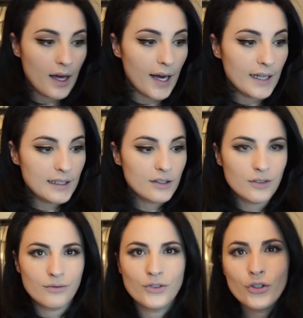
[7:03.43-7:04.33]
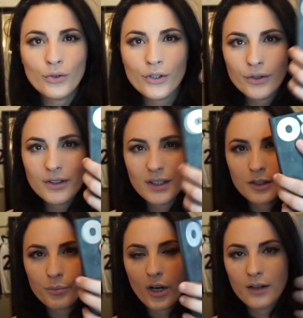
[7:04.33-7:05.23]
I do use
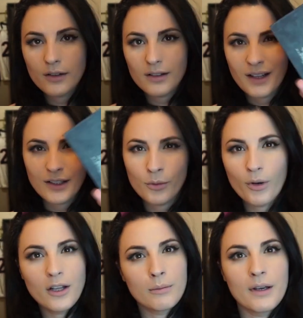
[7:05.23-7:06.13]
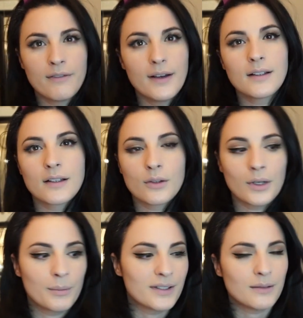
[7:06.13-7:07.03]
this to bronze my face as
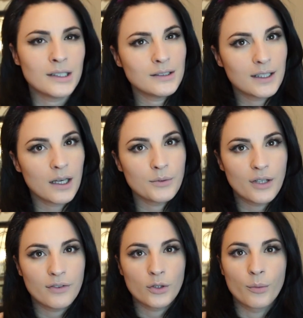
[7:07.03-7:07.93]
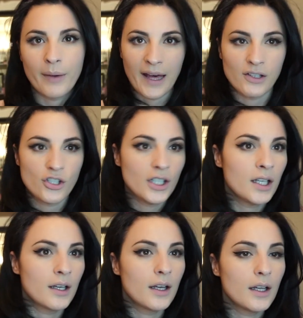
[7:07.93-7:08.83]
well, but sometimes it comes off a little patchy.
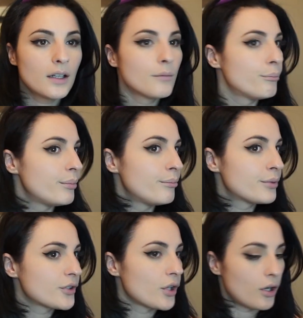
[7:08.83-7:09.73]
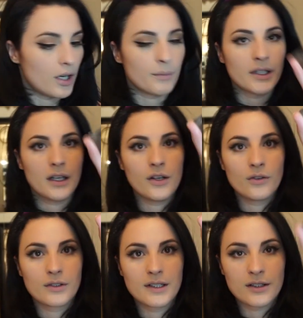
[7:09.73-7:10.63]
So I'm gonna
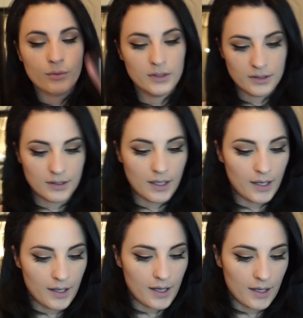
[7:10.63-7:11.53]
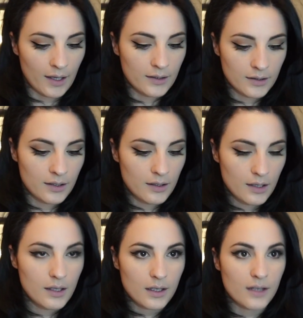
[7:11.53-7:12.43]
use this one today. And
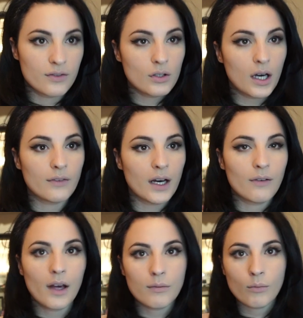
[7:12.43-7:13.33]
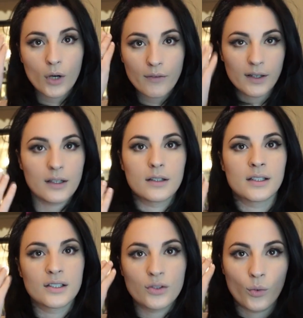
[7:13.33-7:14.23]
if you have, I have more of like a
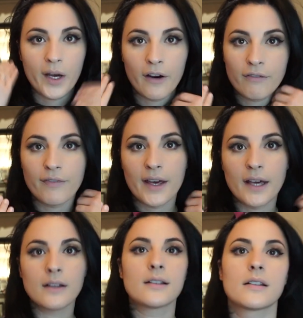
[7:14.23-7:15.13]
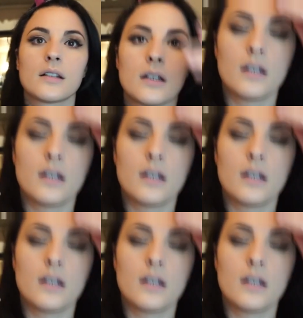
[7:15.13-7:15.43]
square face.